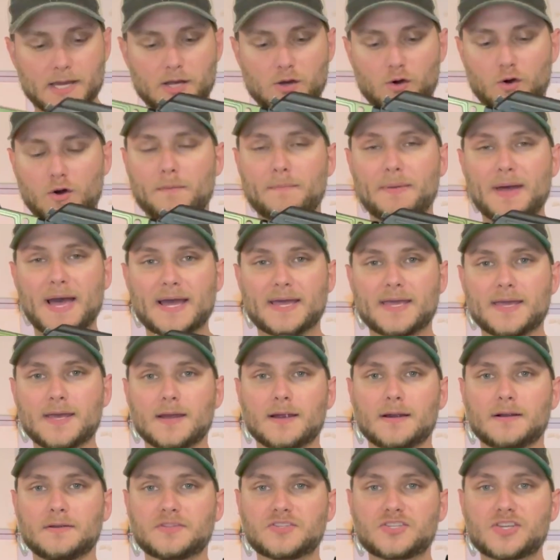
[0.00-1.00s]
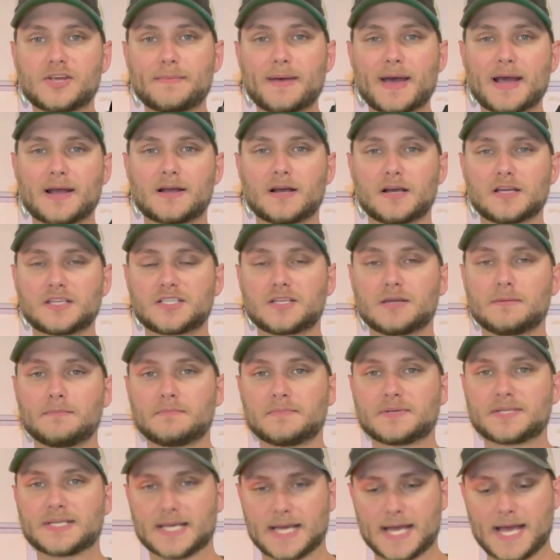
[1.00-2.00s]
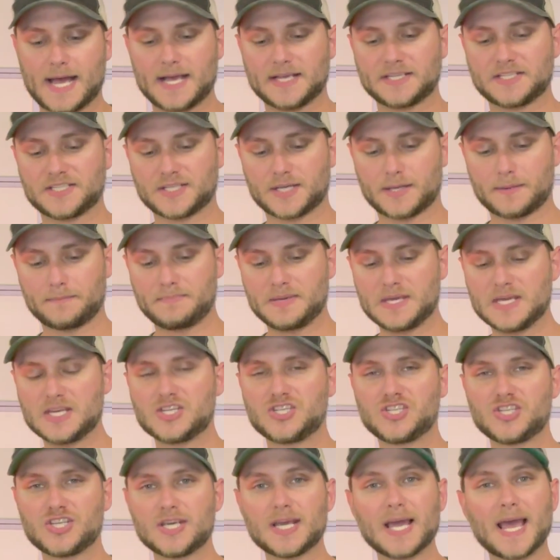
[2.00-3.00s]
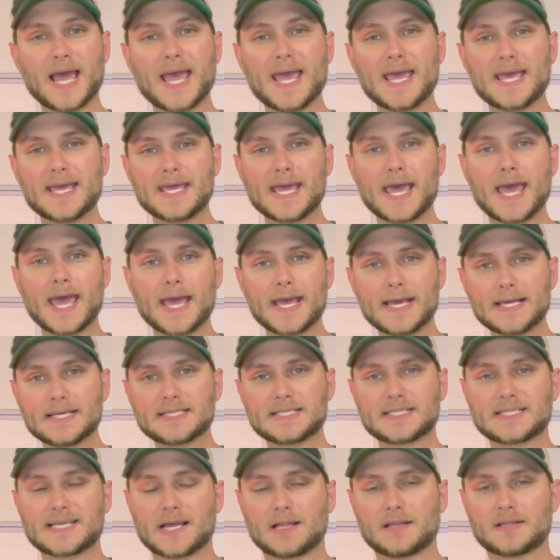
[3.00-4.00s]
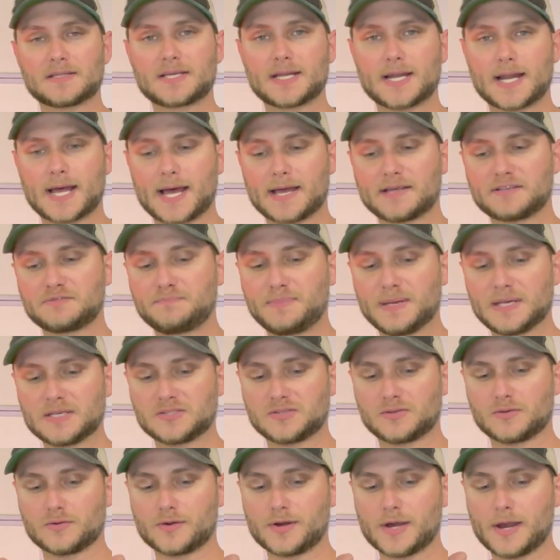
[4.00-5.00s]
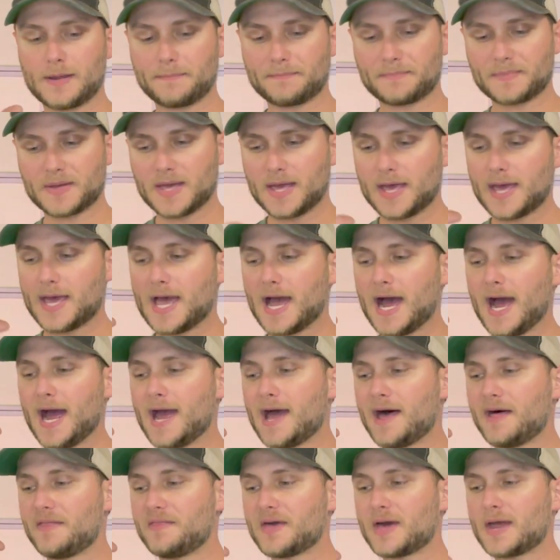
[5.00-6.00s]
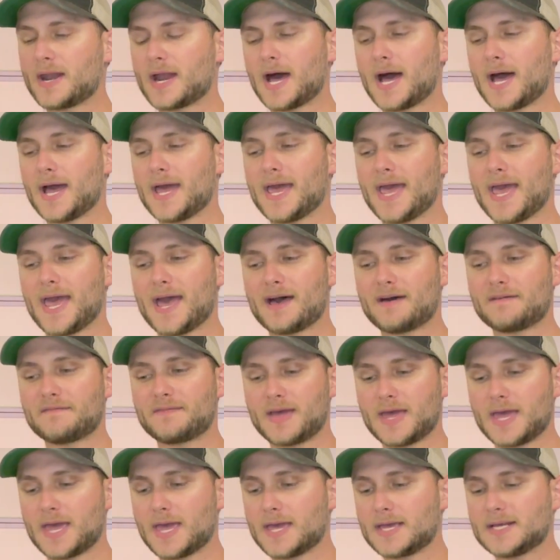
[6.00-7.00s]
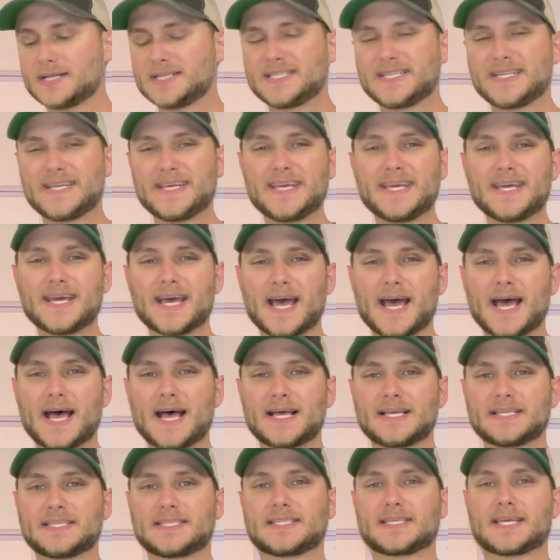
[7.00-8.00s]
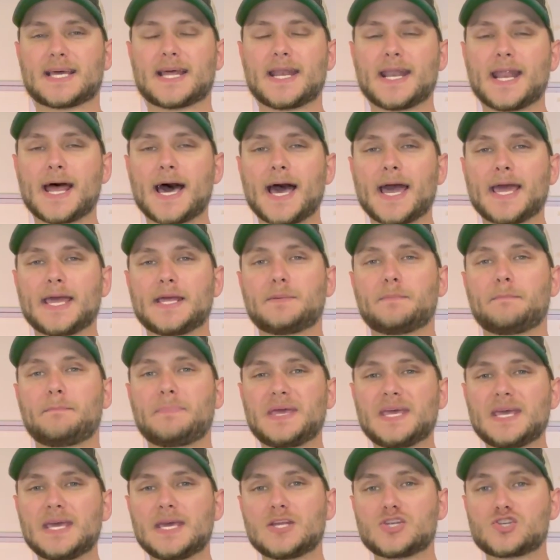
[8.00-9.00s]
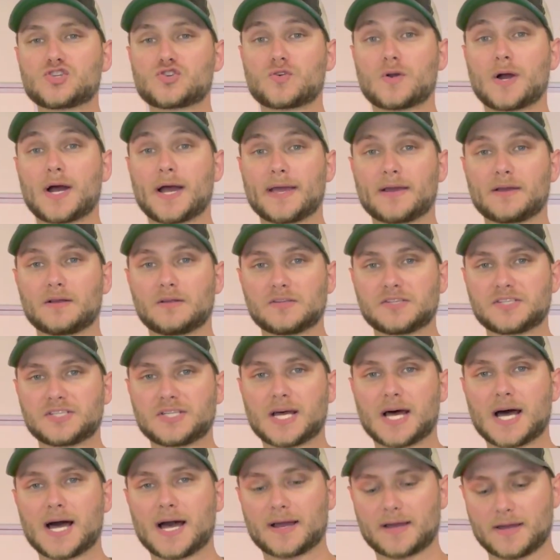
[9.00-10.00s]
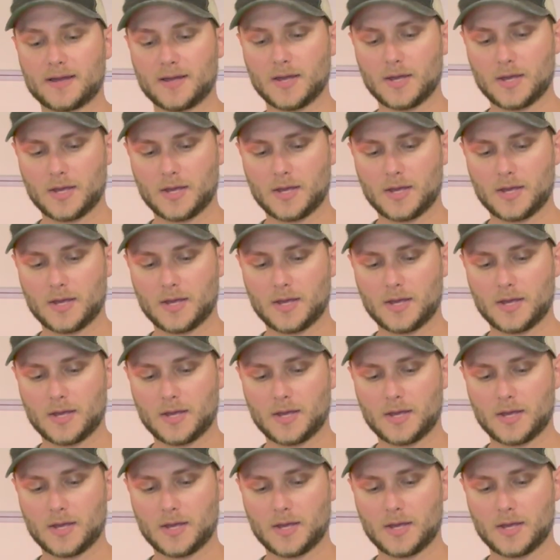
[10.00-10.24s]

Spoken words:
Going back here, JMac Customs SPG AK skeletonized pistol grip. And then I have a TS9P triangle stock